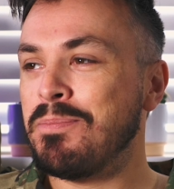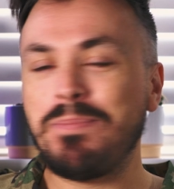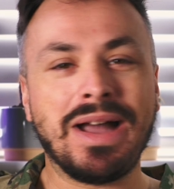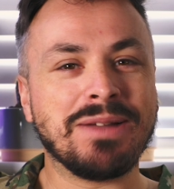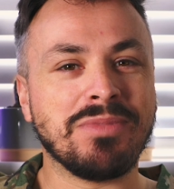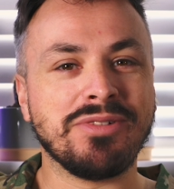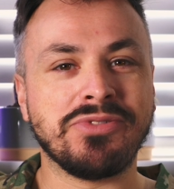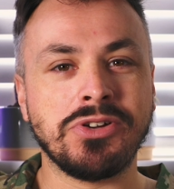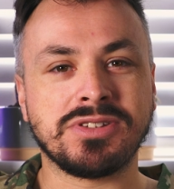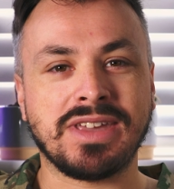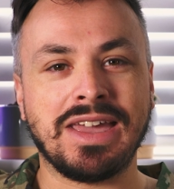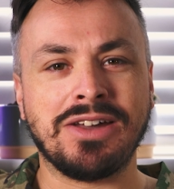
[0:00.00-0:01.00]
bag my
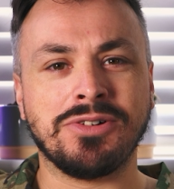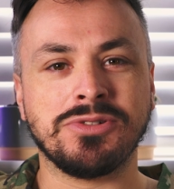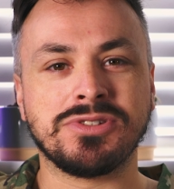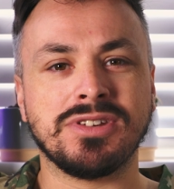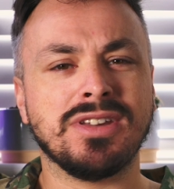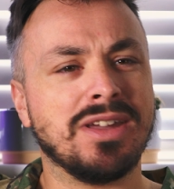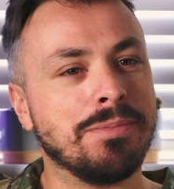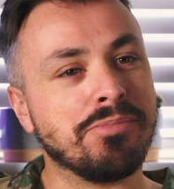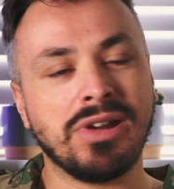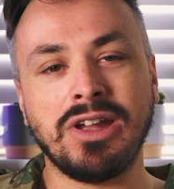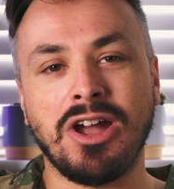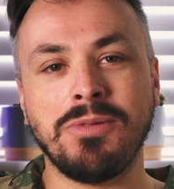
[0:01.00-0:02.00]
first kills, and
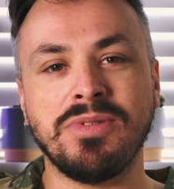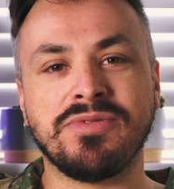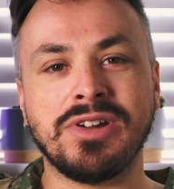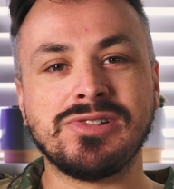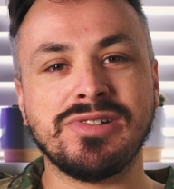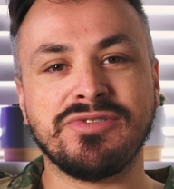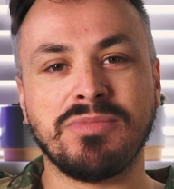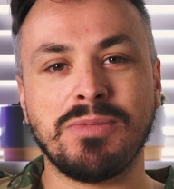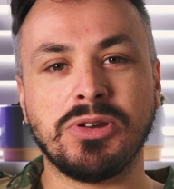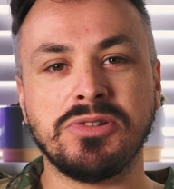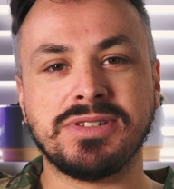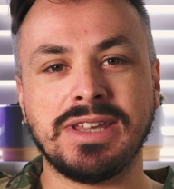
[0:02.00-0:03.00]
bring home the victory for my
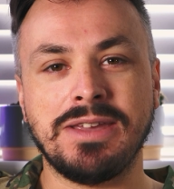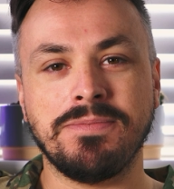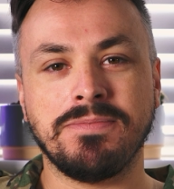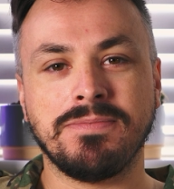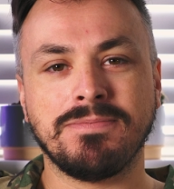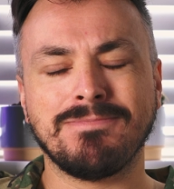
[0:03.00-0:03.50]
blue team.